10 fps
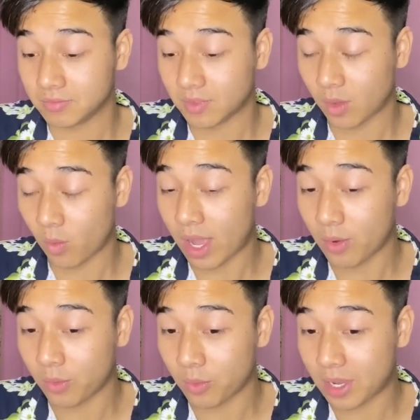
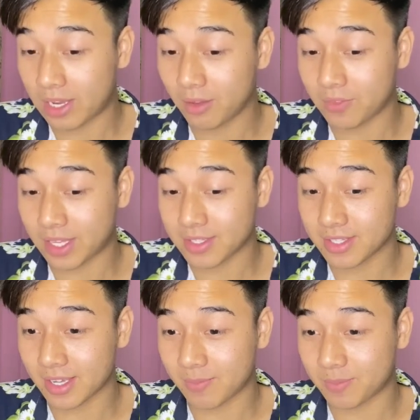Wow, I love that
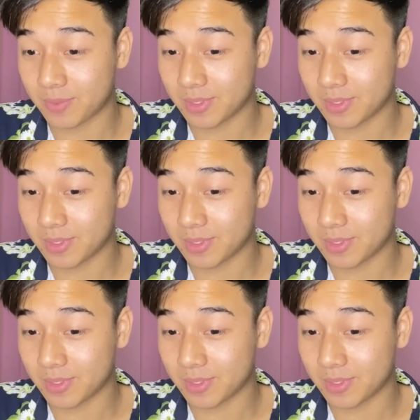step.